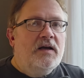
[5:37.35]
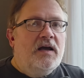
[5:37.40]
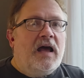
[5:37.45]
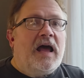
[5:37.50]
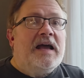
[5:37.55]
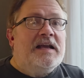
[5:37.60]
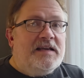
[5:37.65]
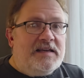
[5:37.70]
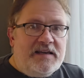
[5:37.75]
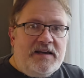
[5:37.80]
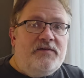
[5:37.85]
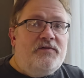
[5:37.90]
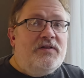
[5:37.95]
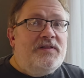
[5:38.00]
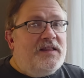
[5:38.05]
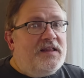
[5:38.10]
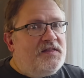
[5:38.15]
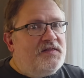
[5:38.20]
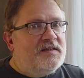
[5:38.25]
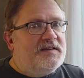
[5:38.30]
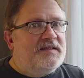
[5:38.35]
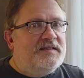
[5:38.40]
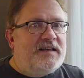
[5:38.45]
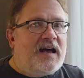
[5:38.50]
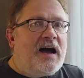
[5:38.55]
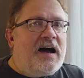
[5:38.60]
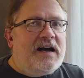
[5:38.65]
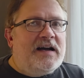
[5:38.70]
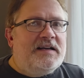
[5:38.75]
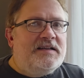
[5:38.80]
And given that the
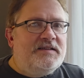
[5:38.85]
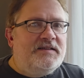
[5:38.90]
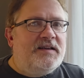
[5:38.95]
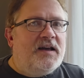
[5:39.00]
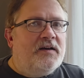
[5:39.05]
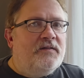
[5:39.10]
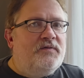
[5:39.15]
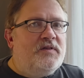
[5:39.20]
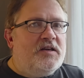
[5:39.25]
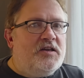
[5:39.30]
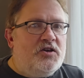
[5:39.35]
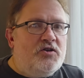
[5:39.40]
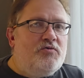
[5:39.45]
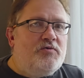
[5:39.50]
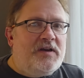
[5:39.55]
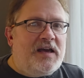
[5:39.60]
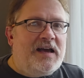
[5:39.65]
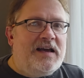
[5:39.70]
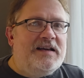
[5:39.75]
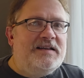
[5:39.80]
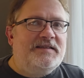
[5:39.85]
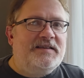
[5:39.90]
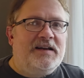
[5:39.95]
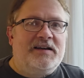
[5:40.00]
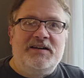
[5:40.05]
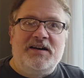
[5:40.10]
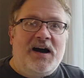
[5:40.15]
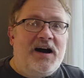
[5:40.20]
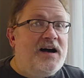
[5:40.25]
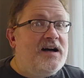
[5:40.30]
size of the UK's
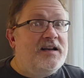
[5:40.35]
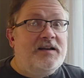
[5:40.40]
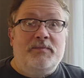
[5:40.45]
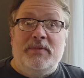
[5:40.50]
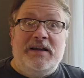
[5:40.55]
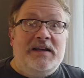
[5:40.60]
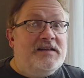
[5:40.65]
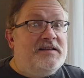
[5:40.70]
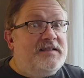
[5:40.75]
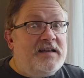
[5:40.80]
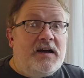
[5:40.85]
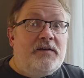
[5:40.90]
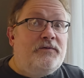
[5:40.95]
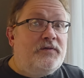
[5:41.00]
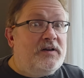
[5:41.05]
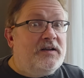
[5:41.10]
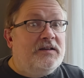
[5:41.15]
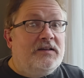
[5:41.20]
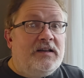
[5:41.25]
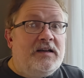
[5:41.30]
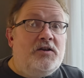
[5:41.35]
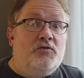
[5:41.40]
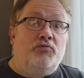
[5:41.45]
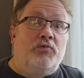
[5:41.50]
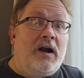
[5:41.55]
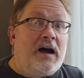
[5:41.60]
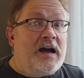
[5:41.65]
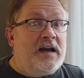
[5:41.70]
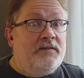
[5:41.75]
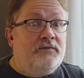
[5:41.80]
economy definitely
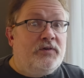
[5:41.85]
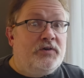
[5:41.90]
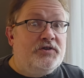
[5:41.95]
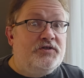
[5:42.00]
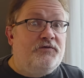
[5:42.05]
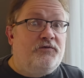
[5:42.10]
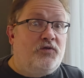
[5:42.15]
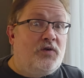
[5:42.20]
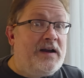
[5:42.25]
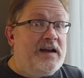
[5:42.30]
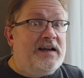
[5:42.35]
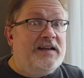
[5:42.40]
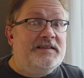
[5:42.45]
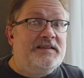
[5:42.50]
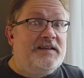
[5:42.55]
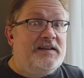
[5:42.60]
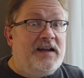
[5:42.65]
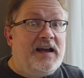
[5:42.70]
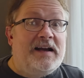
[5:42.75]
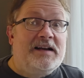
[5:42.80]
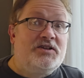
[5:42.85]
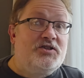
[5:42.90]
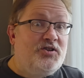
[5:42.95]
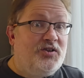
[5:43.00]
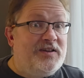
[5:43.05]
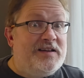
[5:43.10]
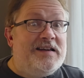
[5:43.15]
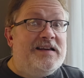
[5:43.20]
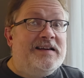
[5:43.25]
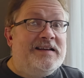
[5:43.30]
rivals France and
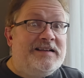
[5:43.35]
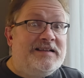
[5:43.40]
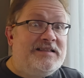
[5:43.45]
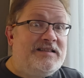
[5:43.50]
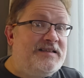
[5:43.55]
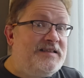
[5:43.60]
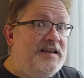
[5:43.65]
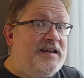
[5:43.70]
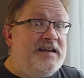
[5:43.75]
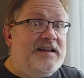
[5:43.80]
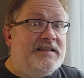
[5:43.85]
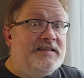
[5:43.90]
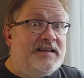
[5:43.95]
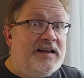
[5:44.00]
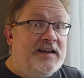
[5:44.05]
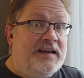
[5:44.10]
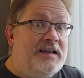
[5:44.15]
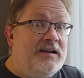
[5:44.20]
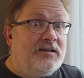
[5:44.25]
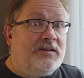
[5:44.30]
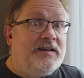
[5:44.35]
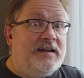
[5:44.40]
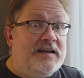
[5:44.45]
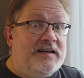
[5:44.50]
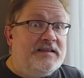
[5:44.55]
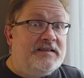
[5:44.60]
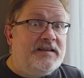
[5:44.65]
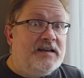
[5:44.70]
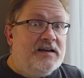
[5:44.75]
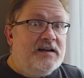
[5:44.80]
actually exceeds
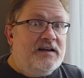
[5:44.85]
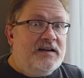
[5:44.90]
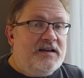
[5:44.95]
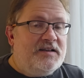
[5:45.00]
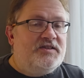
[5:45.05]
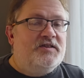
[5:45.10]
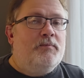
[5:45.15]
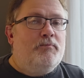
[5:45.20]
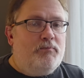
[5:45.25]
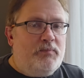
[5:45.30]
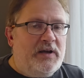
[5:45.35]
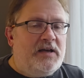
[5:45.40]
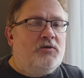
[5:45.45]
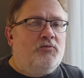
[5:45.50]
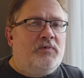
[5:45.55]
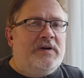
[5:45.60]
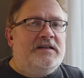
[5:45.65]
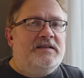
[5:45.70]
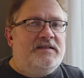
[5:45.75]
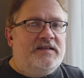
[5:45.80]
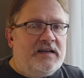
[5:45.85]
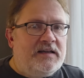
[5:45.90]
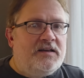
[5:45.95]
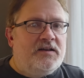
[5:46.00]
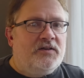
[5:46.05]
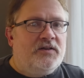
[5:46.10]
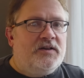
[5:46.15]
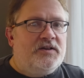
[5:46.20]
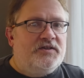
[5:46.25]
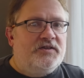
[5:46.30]
Italy's, it's a bit
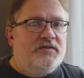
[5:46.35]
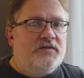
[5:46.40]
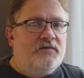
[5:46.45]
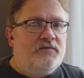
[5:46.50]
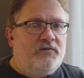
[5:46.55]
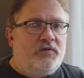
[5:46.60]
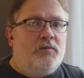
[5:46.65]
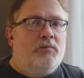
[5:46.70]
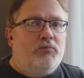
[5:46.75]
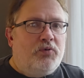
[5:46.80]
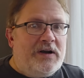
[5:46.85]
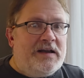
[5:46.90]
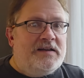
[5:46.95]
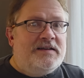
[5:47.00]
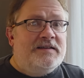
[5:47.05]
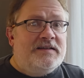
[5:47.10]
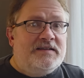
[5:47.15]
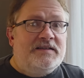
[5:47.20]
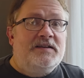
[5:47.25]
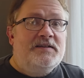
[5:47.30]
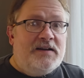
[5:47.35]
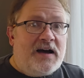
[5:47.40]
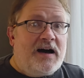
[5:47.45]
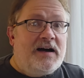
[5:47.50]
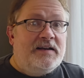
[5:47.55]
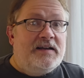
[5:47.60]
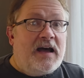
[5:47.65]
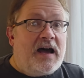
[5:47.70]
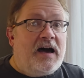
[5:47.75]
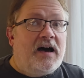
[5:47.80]
ridiculous for Britain to
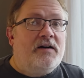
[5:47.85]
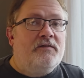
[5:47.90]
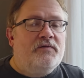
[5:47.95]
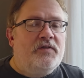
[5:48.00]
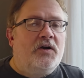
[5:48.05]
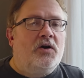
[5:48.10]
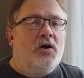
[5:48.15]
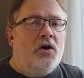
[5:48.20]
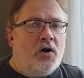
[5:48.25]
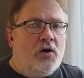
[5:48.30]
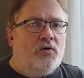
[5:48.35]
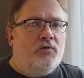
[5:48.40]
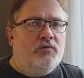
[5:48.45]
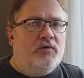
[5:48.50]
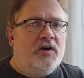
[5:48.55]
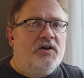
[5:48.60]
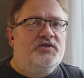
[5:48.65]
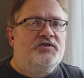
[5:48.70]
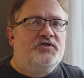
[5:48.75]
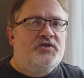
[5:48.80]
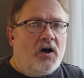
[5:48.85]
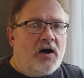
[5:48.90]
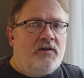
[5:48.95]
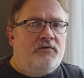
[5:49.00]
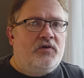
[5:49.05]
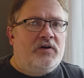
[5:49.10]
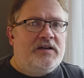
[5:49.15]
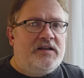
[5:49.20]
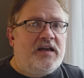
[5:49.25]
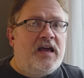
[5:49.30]
not have their own
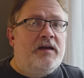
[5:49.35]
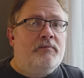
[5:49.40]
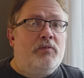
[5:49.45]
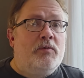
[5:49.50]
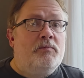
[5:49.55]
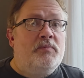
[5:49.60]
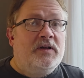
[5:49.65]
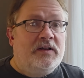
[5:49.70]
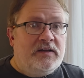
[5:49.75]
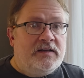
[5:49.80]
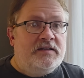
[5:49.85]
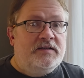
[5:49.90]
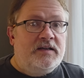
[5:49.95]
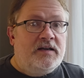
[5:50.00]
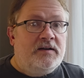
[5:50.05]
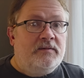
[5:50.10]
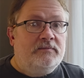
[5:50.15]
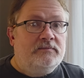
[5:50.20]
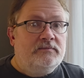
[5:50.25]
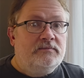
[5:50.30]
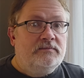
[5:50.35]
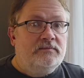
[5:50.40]
sovereign capability.